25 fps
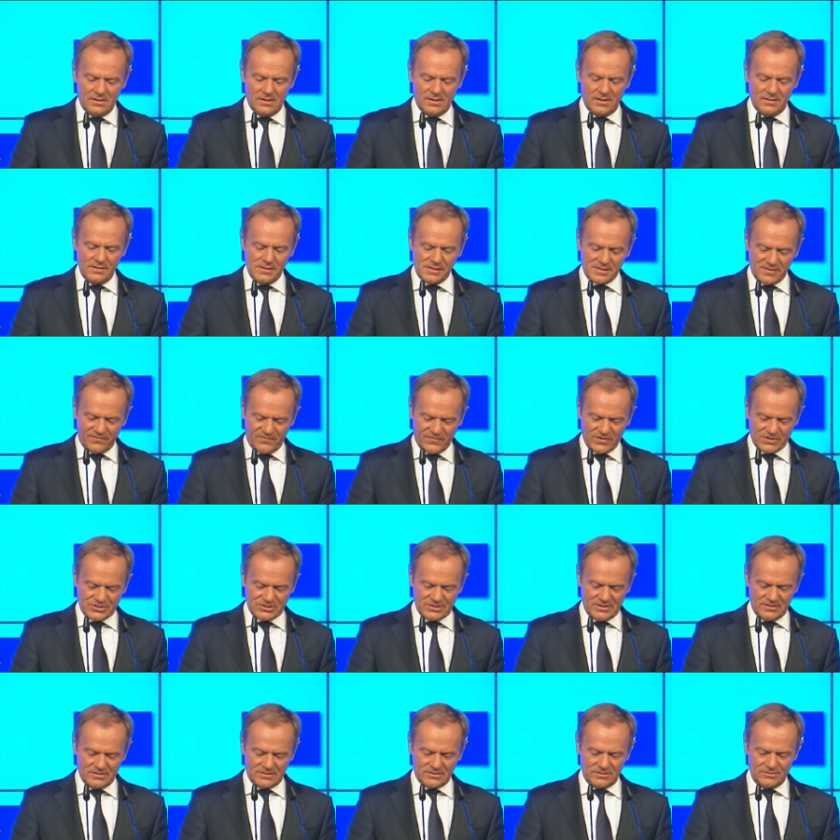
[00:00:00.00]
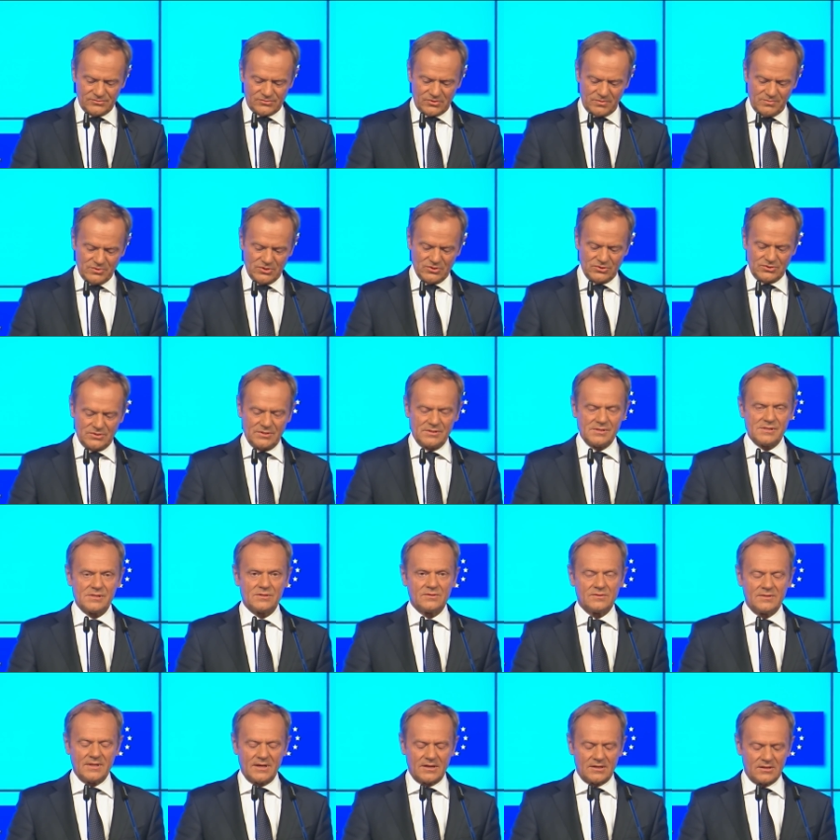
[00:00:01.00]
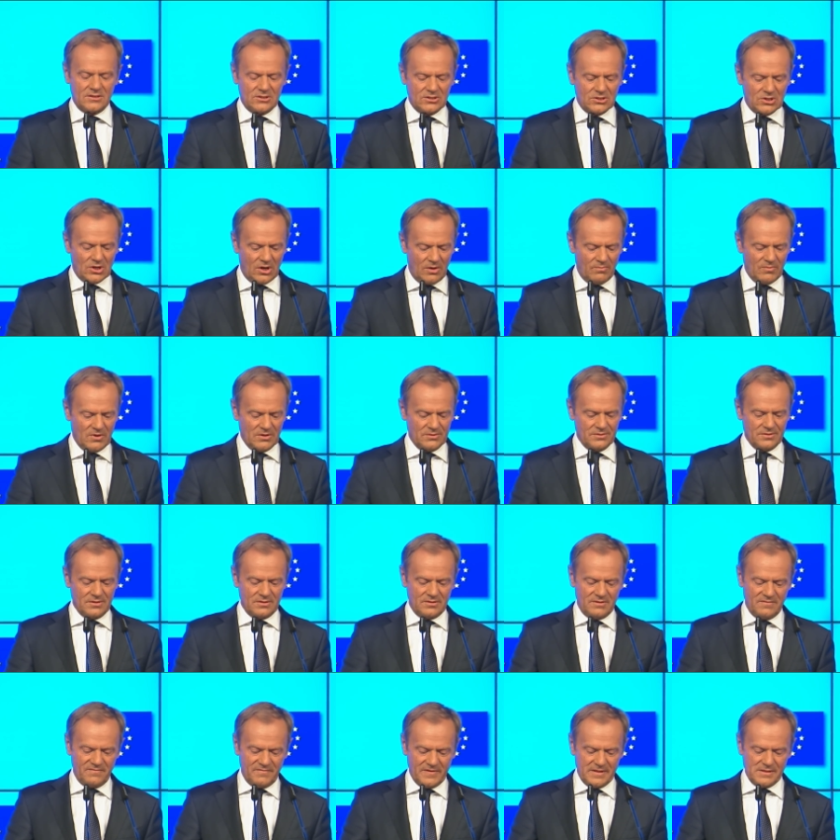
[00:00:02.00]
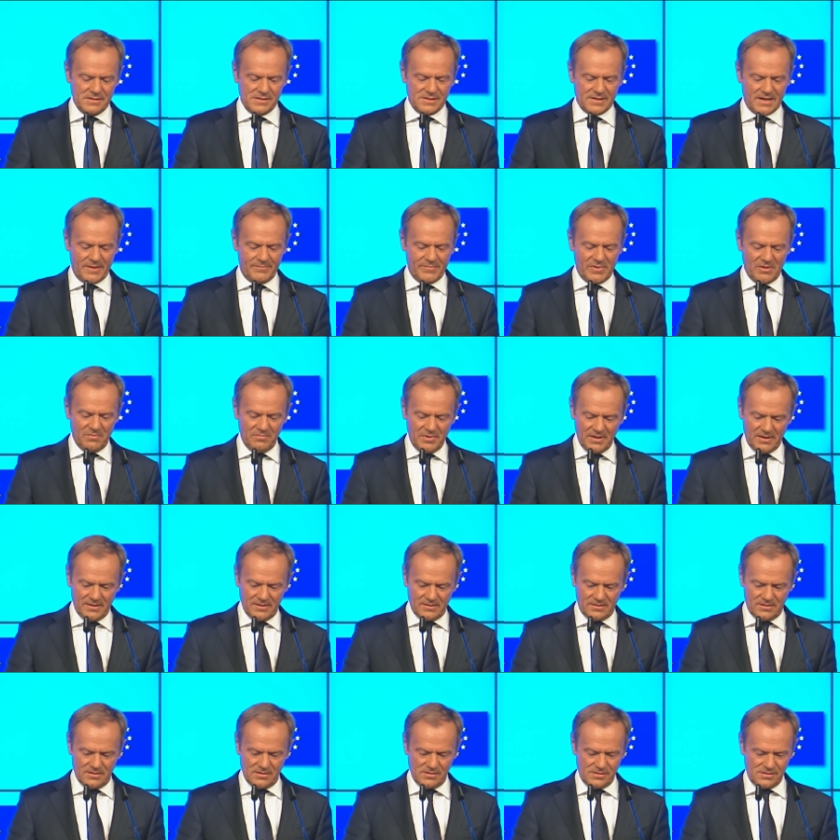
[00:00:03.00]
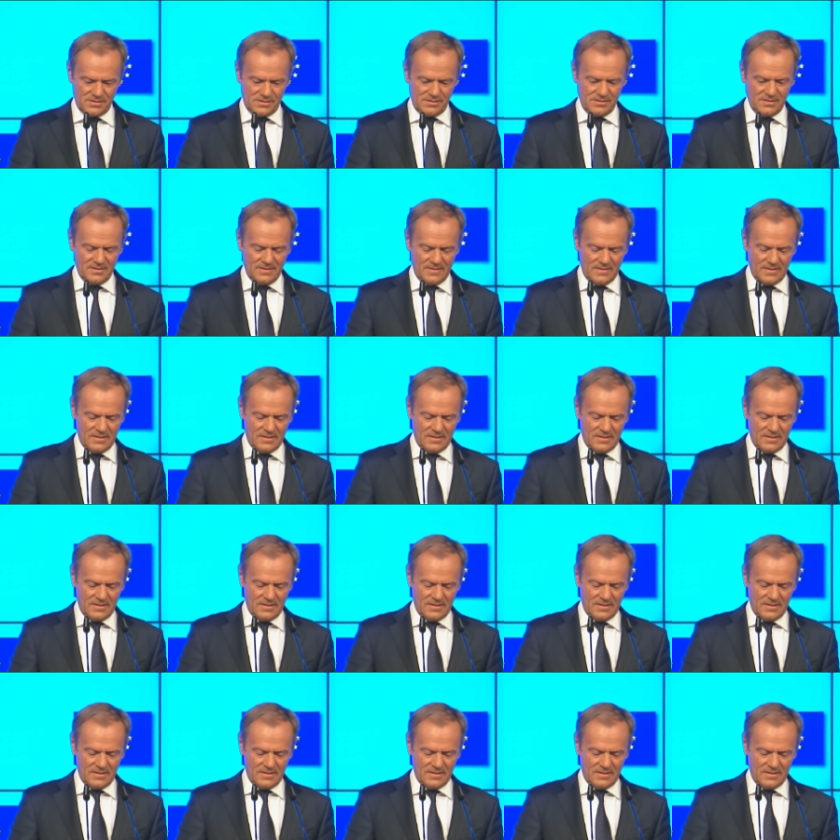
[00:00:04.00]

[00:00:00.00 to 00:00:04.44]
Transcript: insufficient contributions to the common defense capabilities,